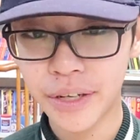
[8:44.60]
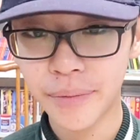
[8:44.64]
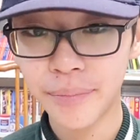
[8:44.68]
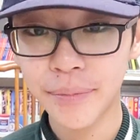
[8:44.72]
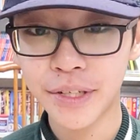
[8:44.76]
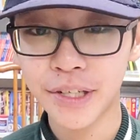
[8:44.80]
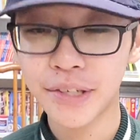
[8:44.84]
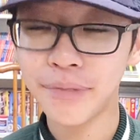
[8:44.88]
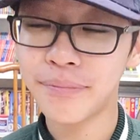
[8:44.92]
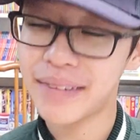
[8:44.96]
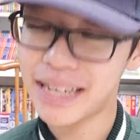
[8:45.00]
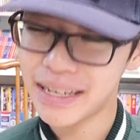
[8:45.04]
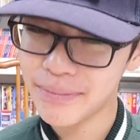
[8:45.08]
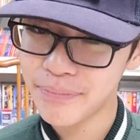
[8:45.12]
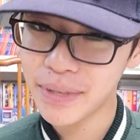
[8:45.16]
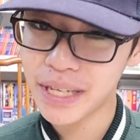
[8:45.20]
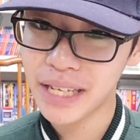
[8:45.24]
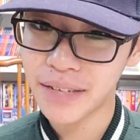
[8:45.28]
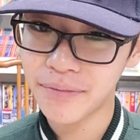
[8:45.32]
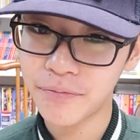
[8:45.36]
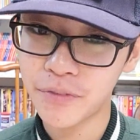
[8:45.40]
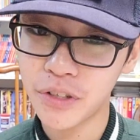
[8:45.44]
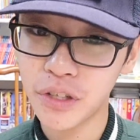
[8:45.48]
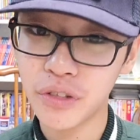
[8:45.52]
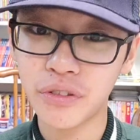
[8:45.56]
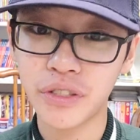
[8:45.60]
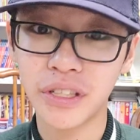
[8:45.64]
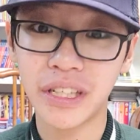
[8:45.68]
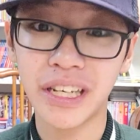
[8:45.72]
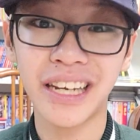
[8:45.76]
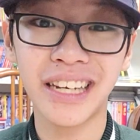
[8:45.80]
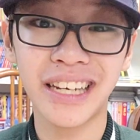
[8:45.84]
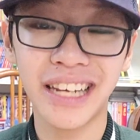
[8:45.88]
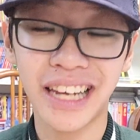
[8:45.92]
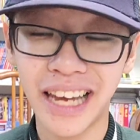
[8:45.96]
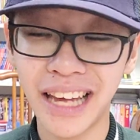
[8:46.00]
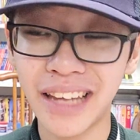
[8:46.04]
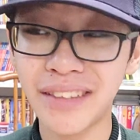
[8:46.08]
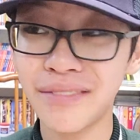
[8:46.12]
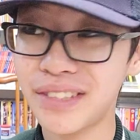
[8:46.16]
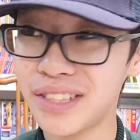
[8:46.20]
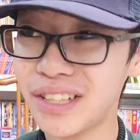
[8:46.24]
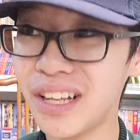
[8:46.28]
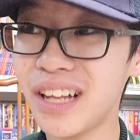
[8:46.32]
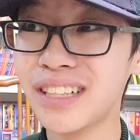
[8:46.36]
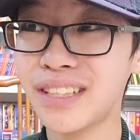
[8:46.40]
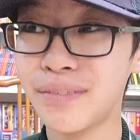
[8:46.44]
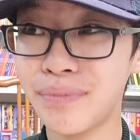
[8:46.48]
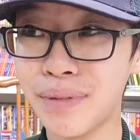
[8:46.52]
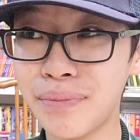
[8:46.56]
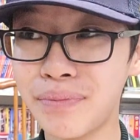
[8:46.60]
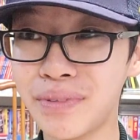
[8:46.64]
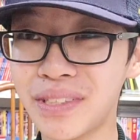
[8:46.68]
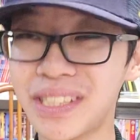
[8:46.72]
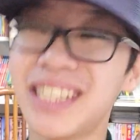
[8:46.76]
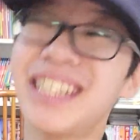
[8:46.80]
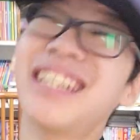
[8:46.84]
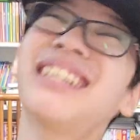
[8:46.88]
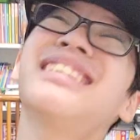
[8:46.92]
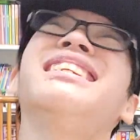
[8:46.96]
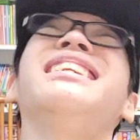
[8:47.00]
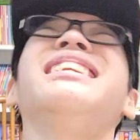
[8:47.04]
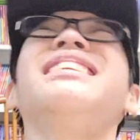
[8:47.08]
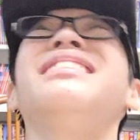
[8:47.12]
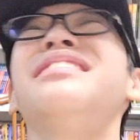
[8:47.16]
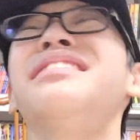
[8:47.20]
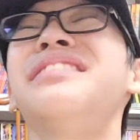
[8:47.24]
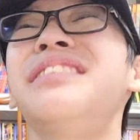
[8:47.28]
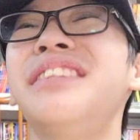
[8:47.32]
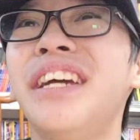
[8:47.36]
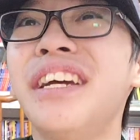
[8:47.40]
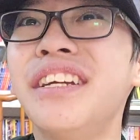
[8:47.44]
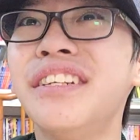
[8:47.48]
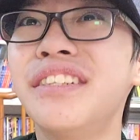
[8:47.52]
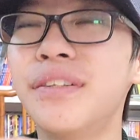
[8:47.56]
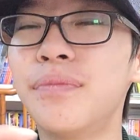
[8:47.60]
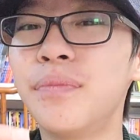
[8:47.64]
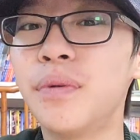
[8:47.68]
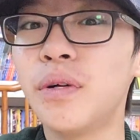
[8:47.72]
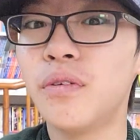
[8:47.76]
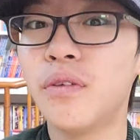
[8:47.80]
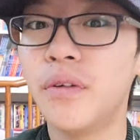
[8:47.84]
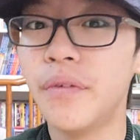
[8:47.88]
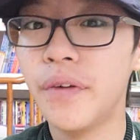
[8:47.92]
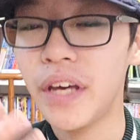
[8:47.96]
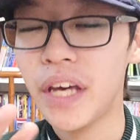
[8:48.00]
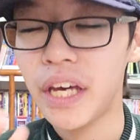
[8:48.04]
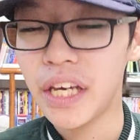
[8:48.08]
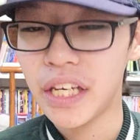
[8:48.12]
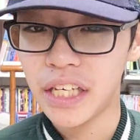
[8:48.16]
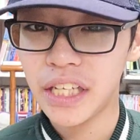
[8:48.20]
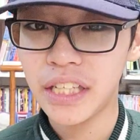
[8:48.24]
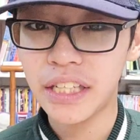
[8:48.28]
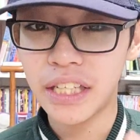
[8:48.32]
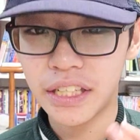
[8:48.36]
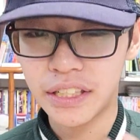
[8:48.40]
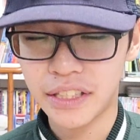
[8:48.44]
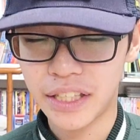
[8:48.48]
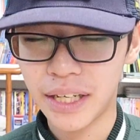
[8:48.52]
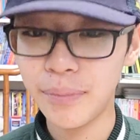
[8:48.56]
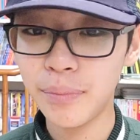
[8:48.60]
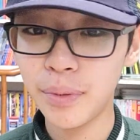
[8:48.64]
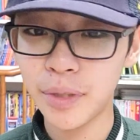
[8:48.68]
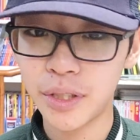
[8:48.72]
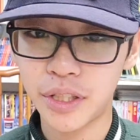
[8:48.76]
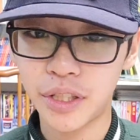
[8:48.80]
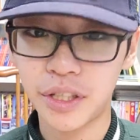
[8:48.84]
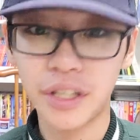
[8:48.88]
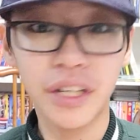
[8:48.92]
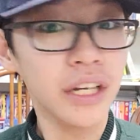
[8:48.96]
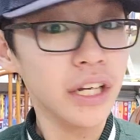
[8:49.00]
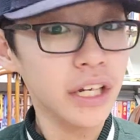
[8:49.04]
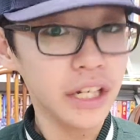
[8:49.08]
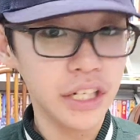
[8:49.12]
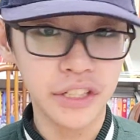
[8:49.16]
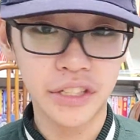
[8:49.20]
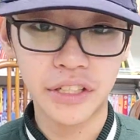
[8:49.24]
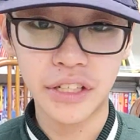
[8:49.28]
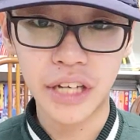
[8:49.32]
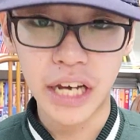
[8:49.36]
of temperature might be confusing, and lots of people think it's interchangeable with heat and temperature. It is